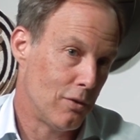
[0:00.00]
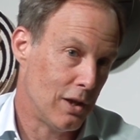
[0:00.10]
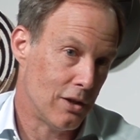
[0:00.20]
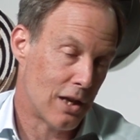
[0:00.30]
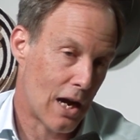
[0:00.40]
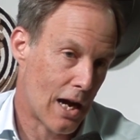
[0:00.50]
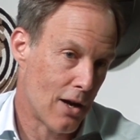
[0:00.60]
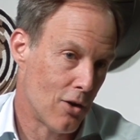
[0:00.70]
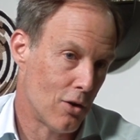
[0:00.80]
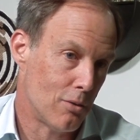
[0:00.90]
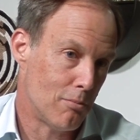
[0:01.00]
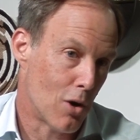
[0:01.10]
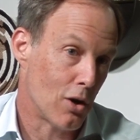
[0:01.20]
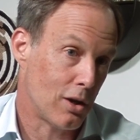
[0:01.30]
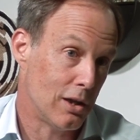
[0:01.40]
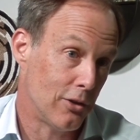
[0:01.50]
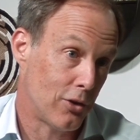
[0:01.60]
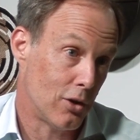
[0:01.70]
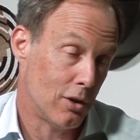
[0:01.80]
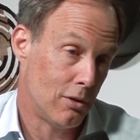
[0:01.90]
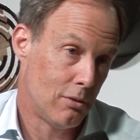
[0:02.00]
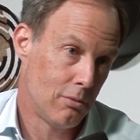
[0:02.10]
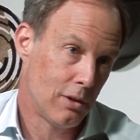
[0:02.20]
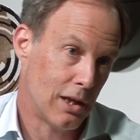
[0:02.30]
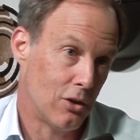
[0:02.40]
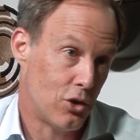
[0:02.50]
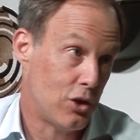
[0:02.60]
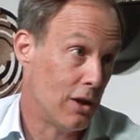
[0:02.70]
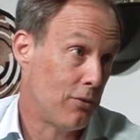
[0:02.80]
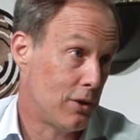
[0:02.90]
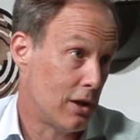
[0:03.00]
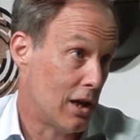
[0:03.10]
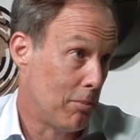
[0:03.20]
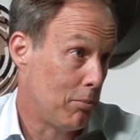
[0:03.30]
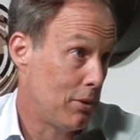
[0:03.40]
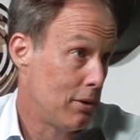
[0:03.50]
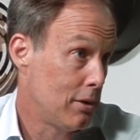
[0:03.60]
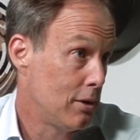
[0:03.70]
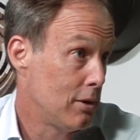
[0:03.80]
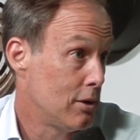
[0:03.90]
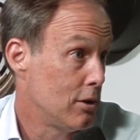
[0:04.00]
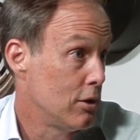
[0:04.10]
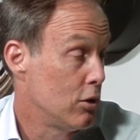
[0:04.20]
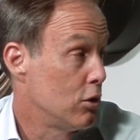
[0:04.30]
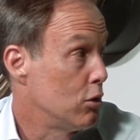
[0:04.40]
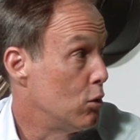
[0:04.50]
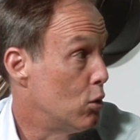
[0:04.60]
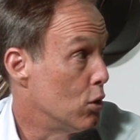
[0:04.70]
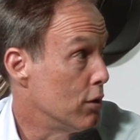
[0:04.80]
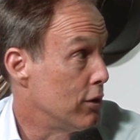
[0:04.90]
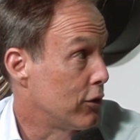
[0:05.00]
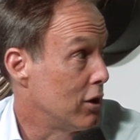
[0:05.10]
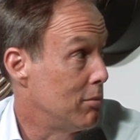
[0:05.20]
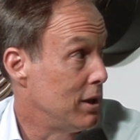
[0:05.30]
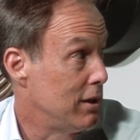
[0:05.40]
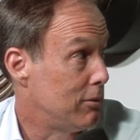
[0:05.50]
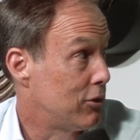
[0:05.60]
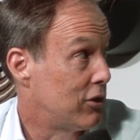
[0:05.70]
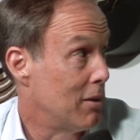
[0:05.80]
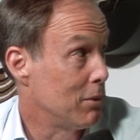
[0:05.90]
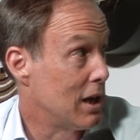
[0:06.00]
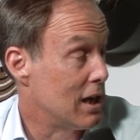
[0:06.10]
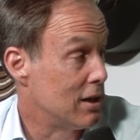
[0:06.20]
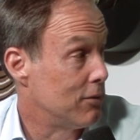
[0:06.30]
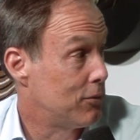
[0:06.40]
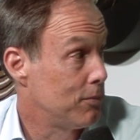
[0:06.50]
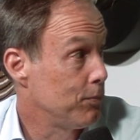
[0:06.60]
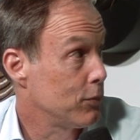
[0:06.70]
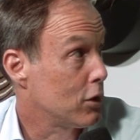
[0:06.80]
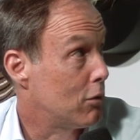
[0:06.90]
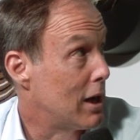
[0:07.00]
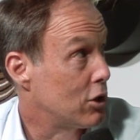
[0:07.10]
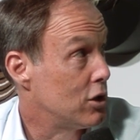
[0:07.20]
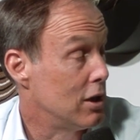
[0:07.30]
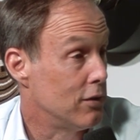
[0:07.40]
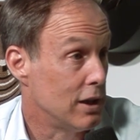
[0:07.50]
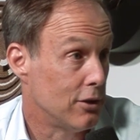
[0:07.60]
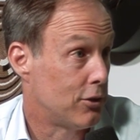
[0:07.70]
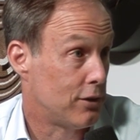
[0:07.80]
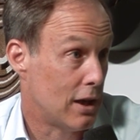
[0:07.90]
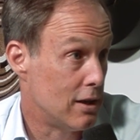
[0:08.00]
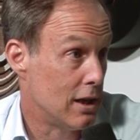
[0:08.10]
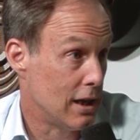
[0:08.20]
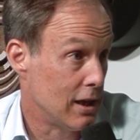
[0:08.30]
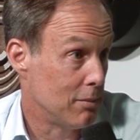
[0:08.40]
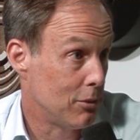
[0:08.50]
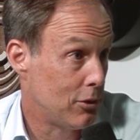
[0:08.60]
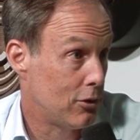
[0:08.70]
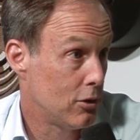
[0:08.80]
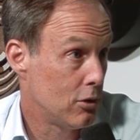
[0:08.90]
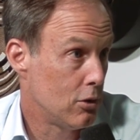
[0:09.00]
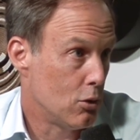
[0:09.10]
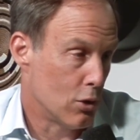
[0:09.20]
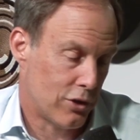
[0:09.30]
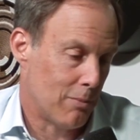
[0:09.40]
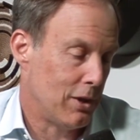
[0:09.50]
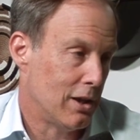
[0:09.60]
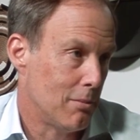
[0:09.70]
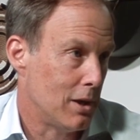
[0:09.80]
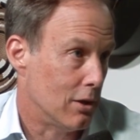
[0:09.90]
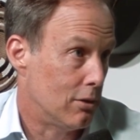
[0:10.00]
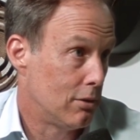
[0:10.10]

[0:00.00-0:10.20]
the entire market is going to kind of shift up, or there's going to be some kind of correction in these ten names, or something in the middle.